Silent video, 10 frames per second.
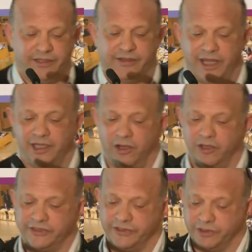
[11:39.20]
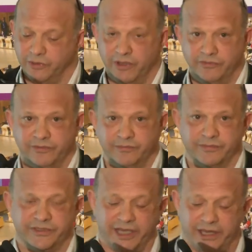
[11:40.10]
That last is a quote from
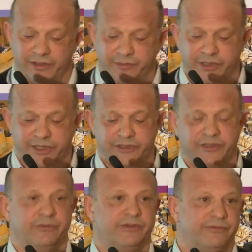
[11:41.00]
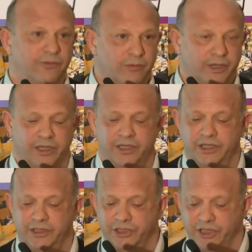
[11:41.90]
Sir Harry Burns, who was the former
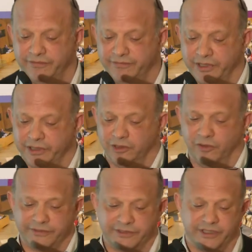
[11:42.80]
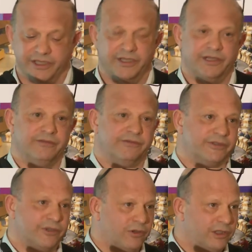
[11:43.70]
Chief Medical Officer for
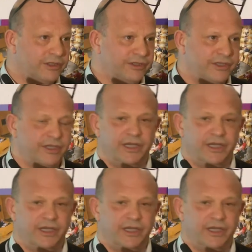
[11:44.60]
Scotland